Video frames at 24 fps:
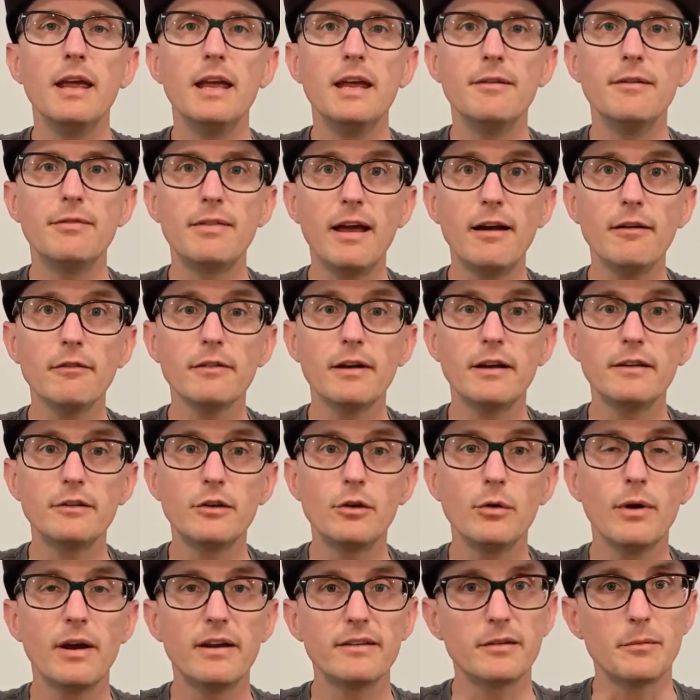If that
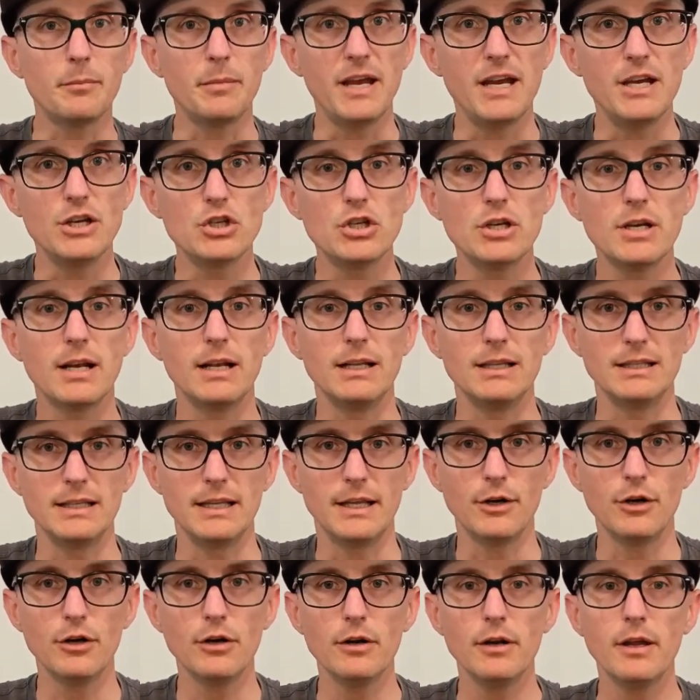rescuer has a patient in a
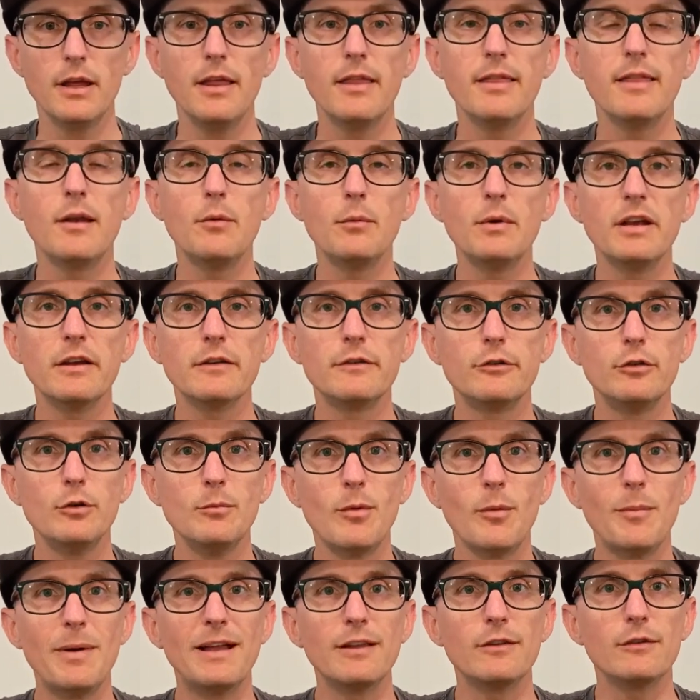litter, then we assume
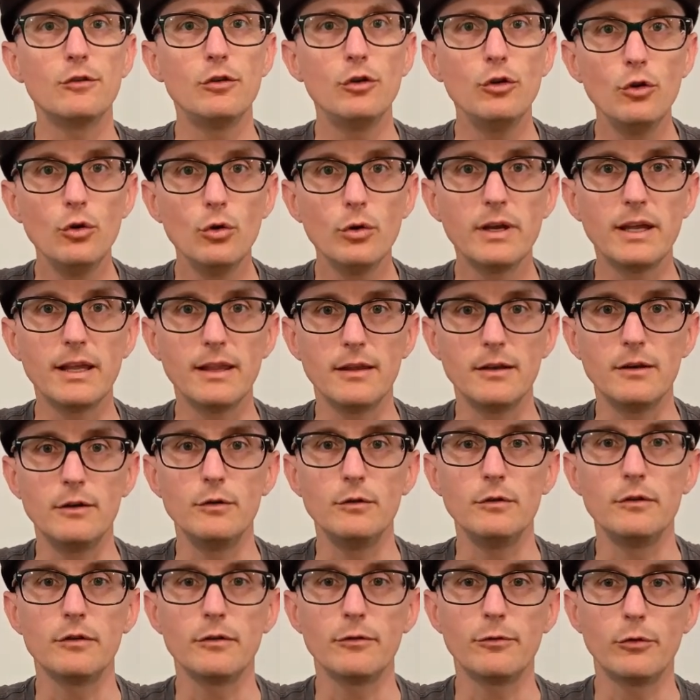about 2
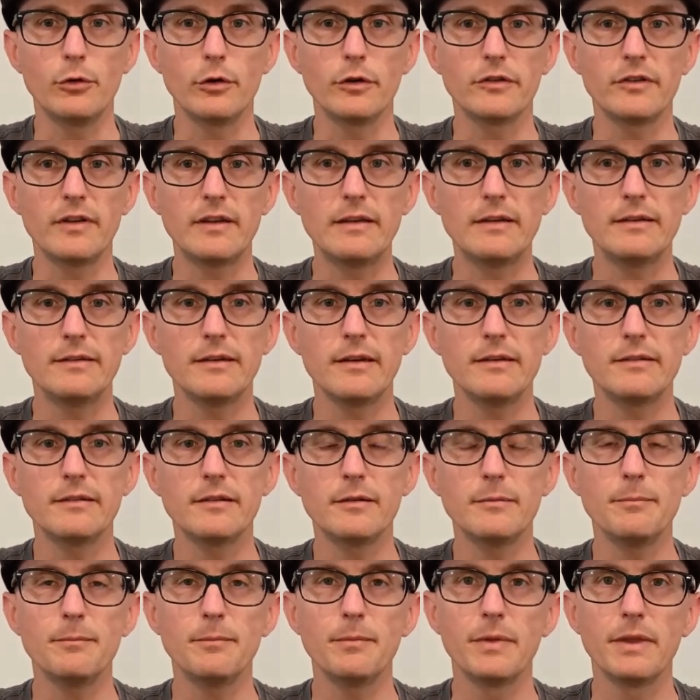kilonewtons of force on the
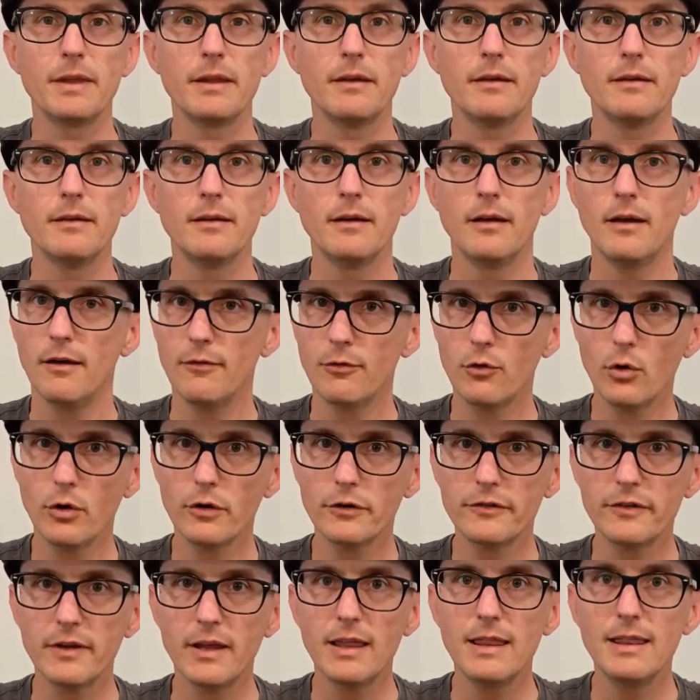system. Of
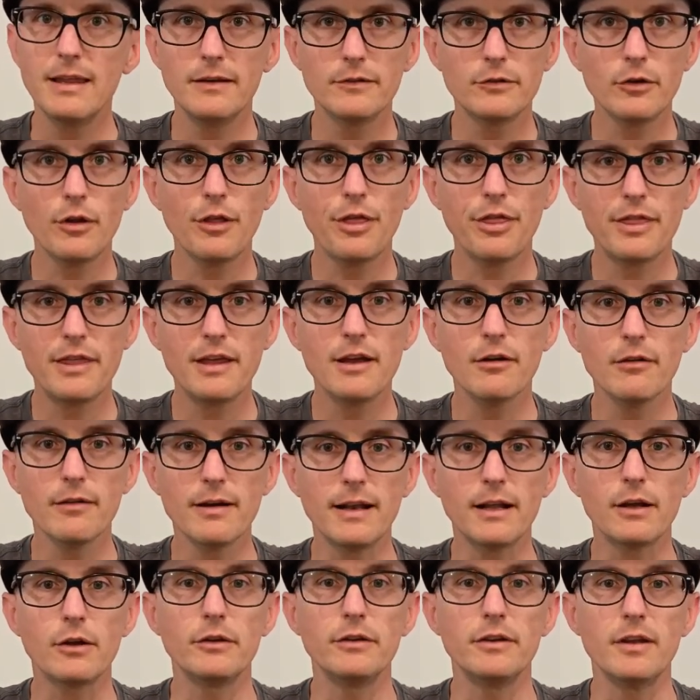course, these are
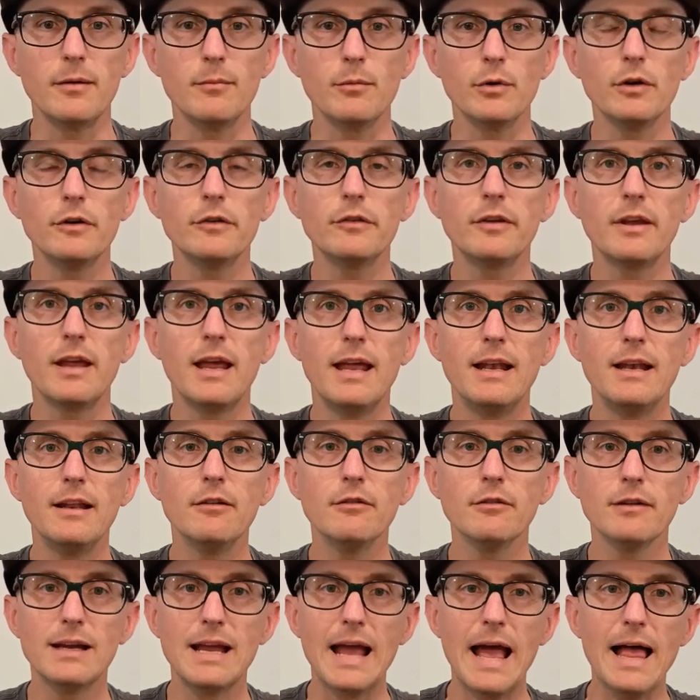theoretical numbers, and in
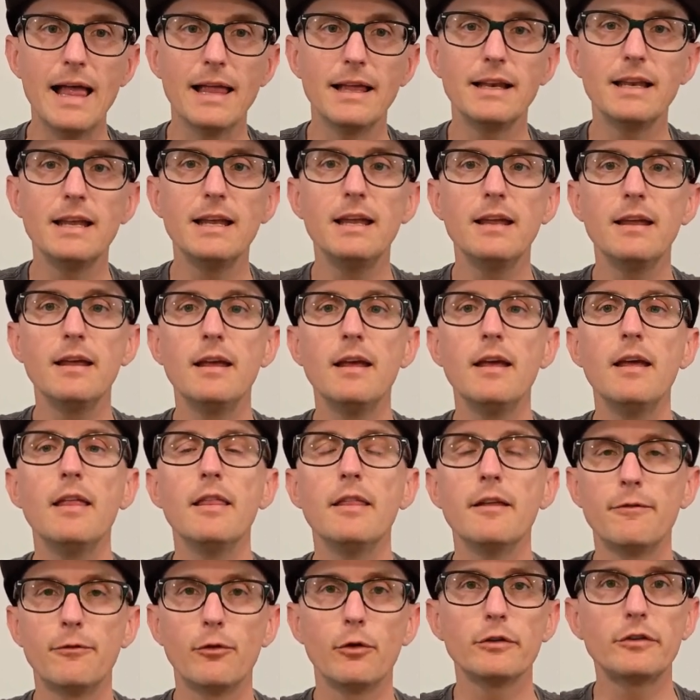reality,
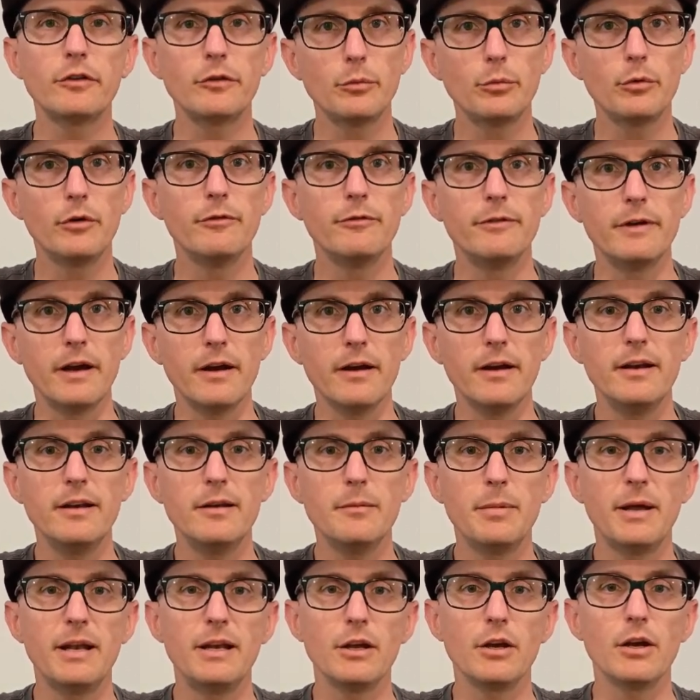the forces will vary
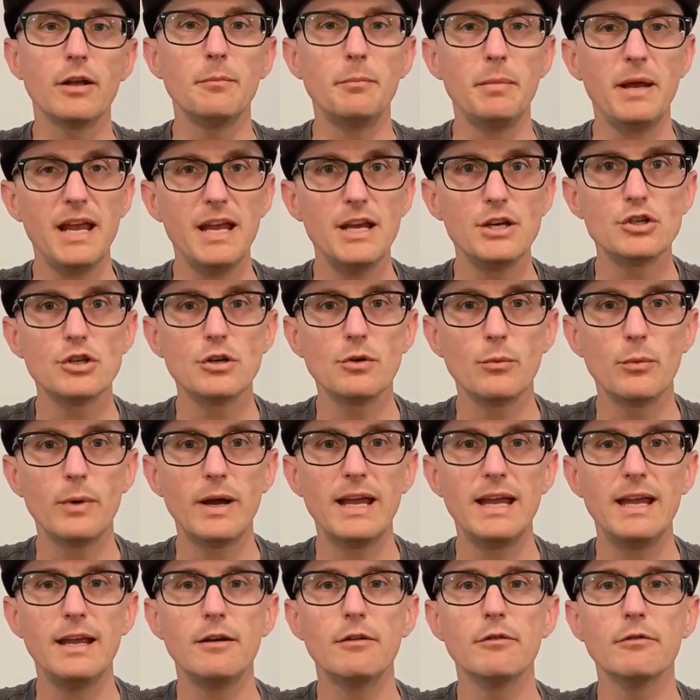depending on patient
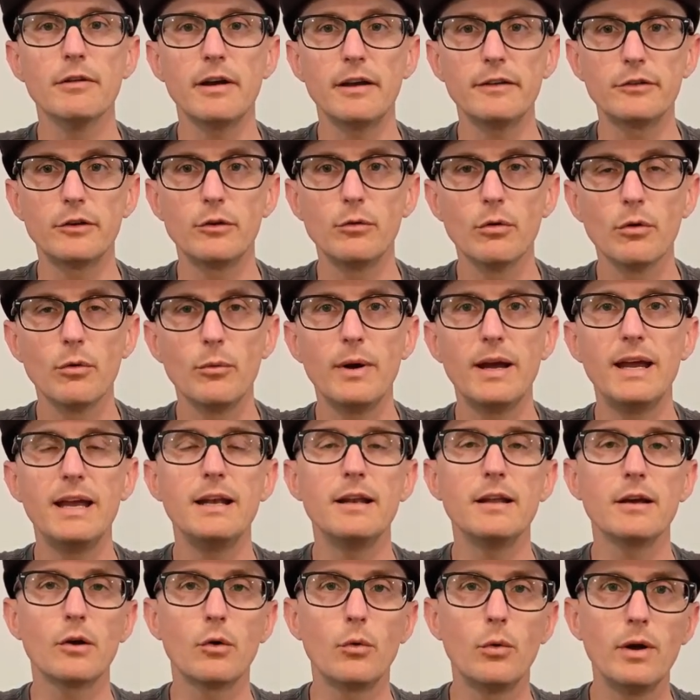weight, rescuer
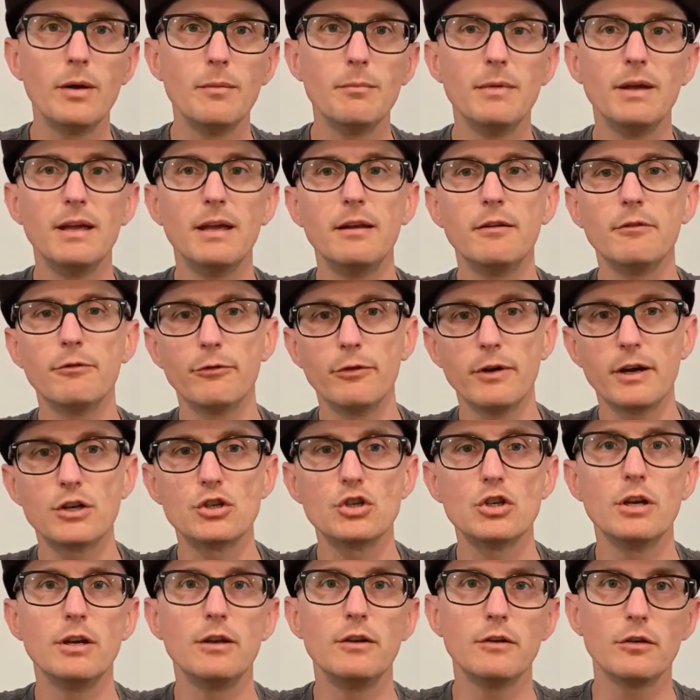weight, equipment,
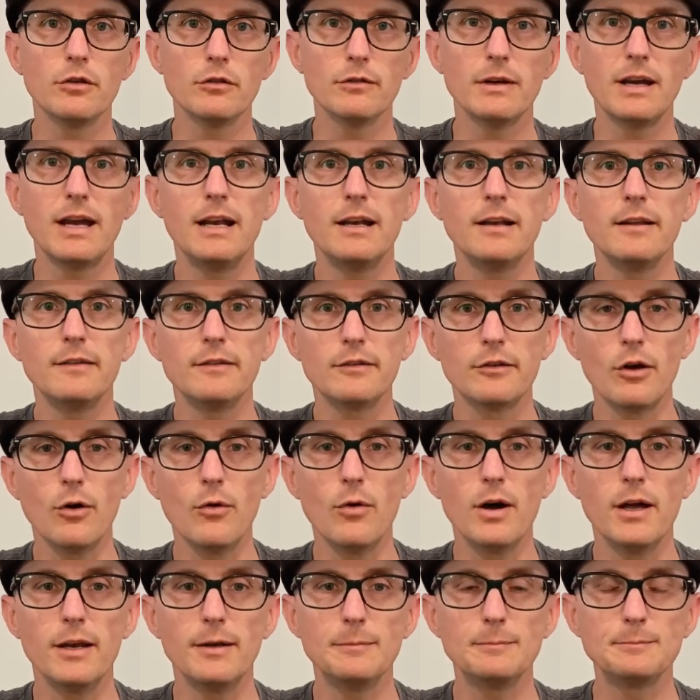friction, terrain, and so
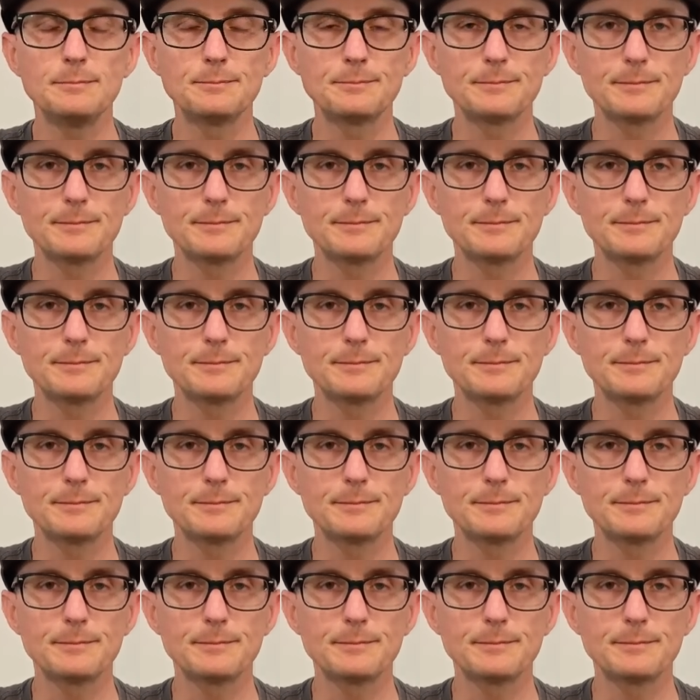on.